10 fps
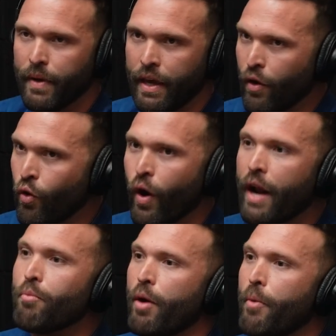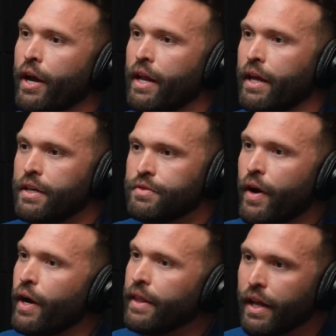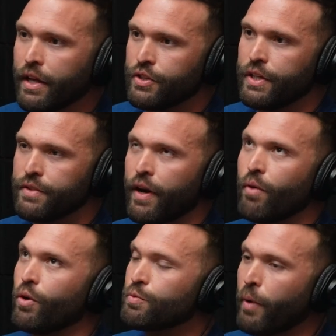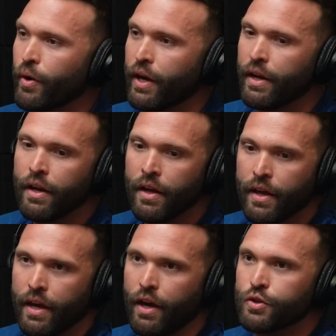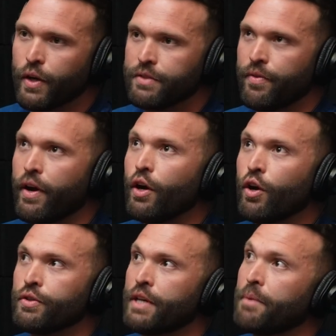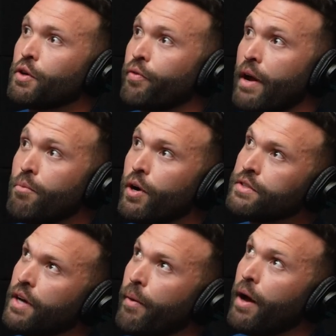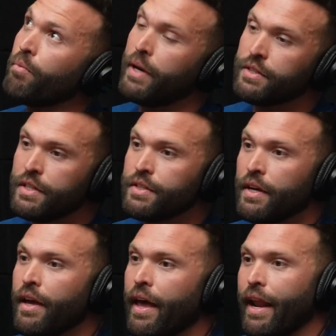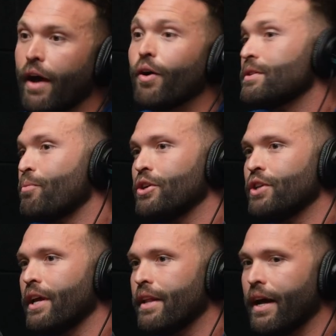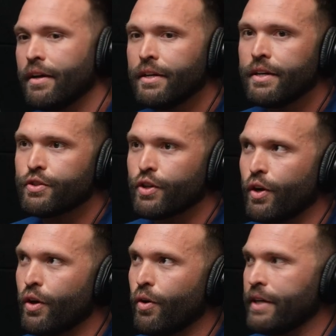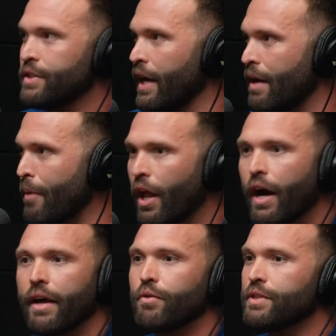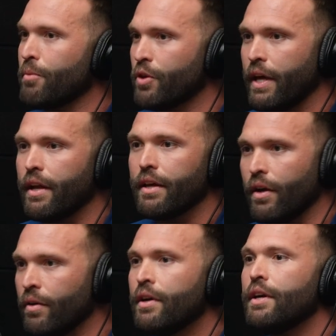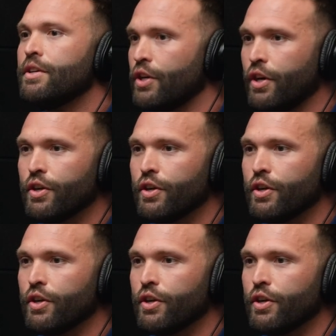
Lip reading: incredible at marketing. He's very intelligent. He's very well spoken. He also has very good conceptual frameworks around business, and I always appreciated that. So I studied him a lot. I was able to then, secure.